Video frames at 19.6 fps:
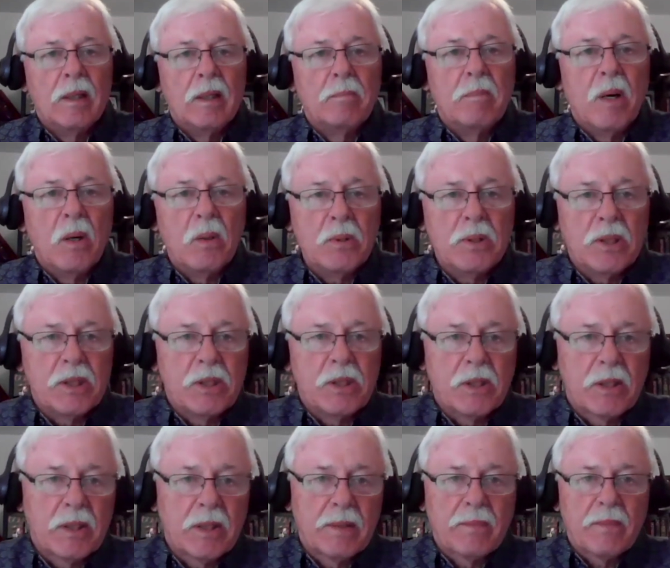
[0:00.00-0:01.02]

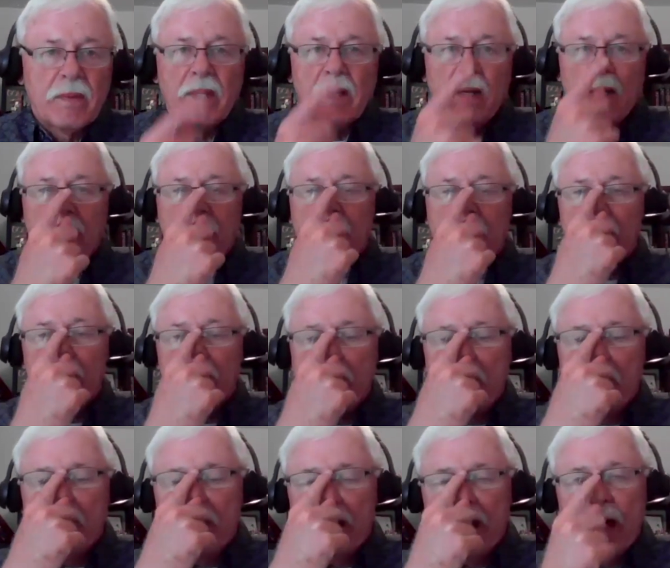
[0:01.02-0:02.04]
Moses, if you
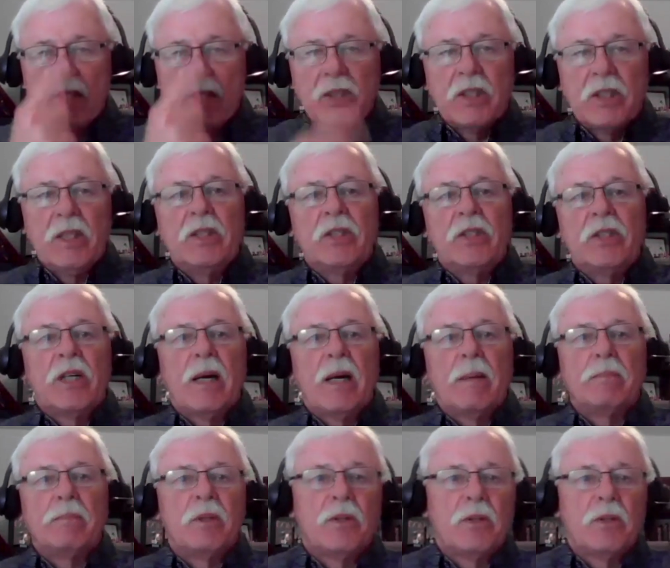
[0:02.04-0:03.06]
remember Exodus
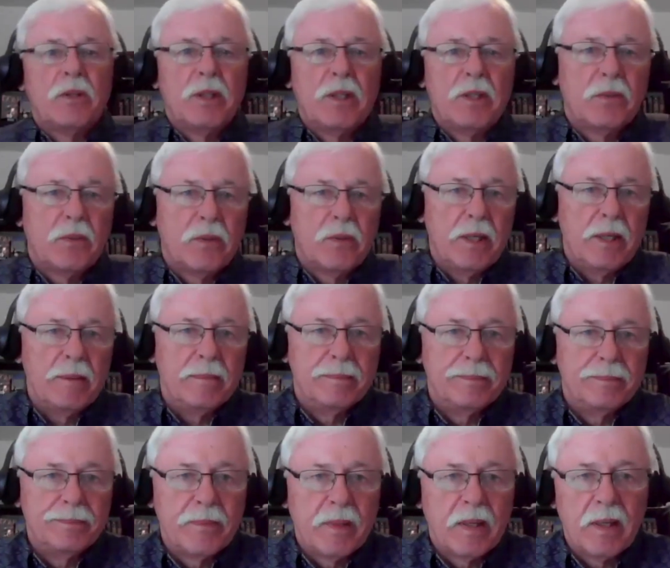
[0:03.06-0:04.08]
chapter 33,
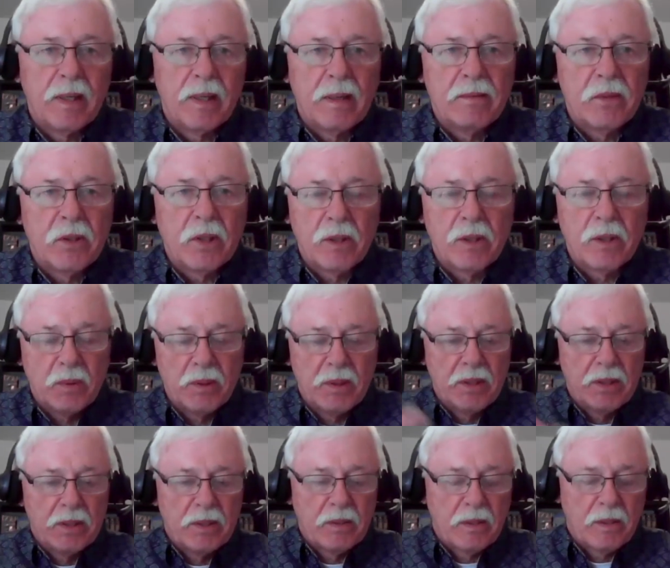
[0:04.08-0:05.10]
and I've talked with
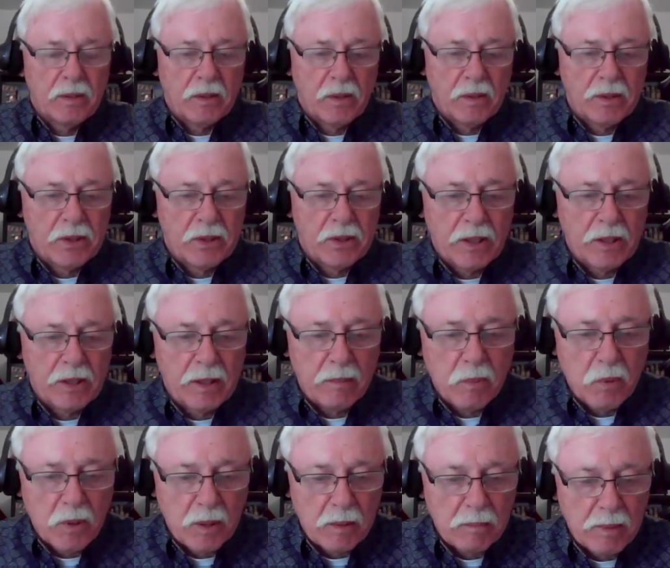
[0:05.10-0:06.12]
this on Sunday
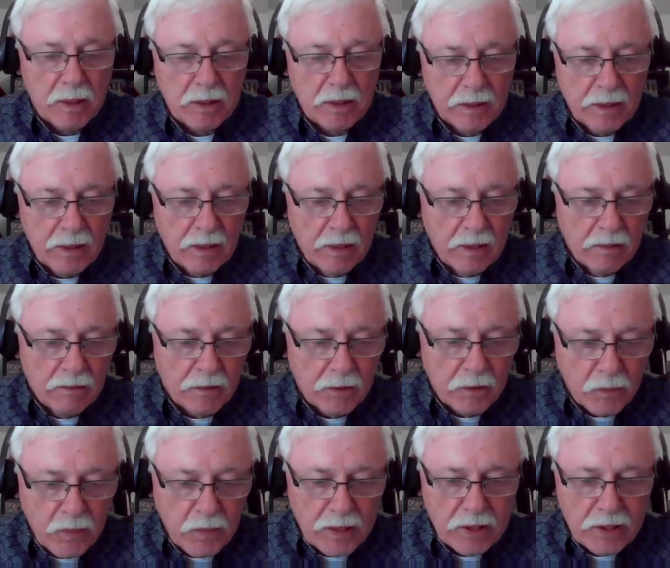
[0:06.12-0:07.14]
morning, but for
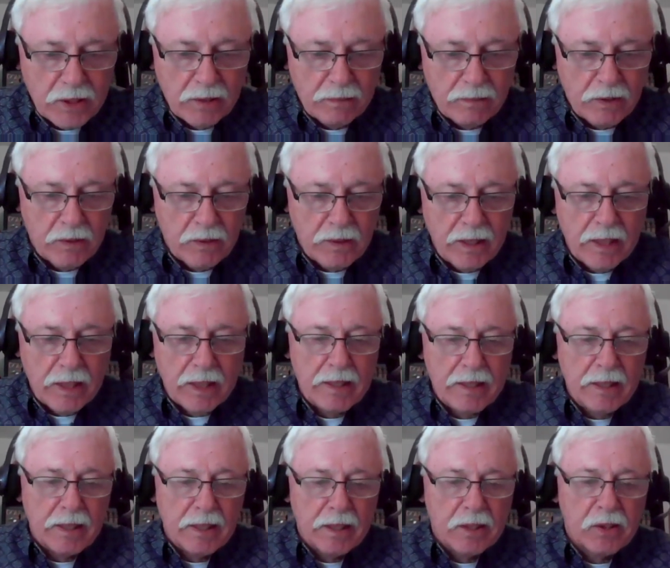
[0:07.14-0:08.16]
the rest of you, the
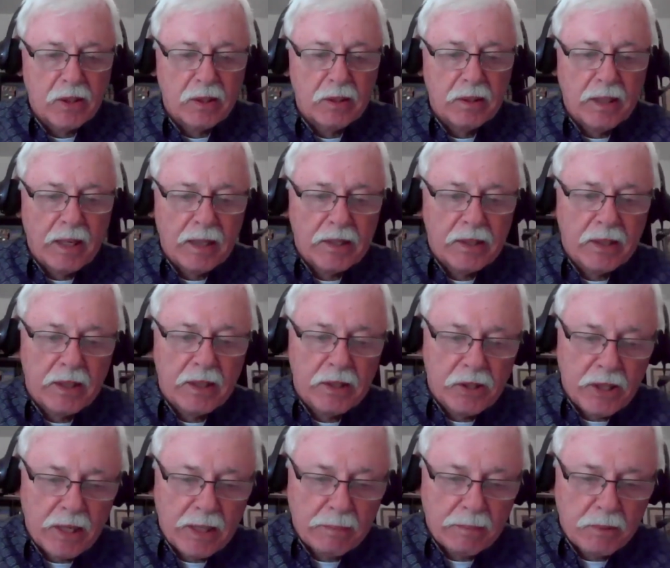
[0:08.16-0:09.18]
idea is on
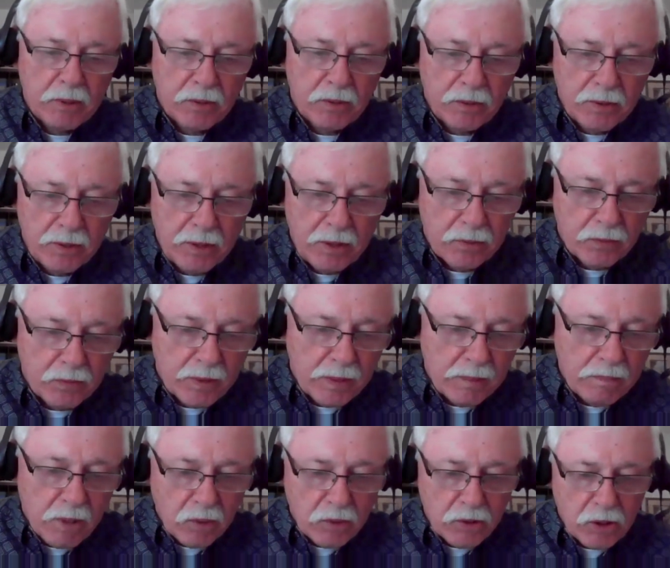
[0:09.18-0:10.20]
Exodus chapter 33,
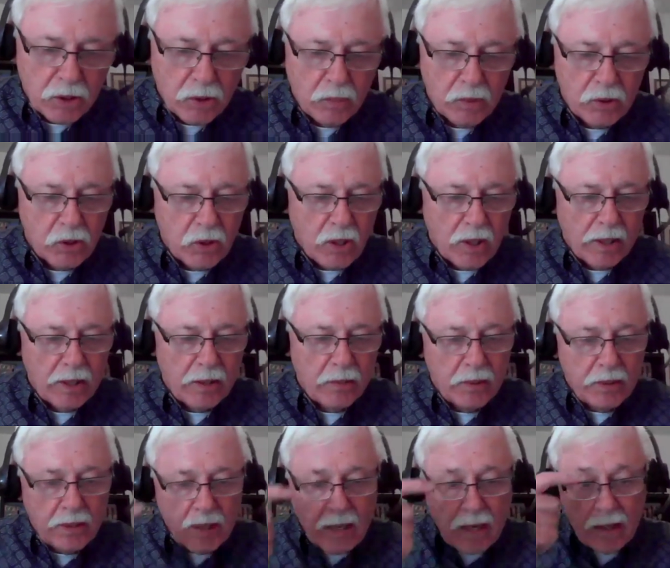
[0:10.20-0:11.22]
Moses was talking
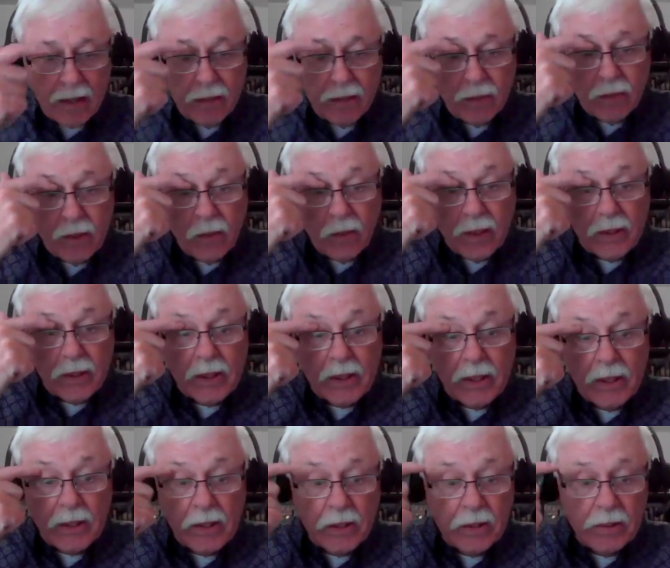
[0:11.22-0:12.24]
with God, requesting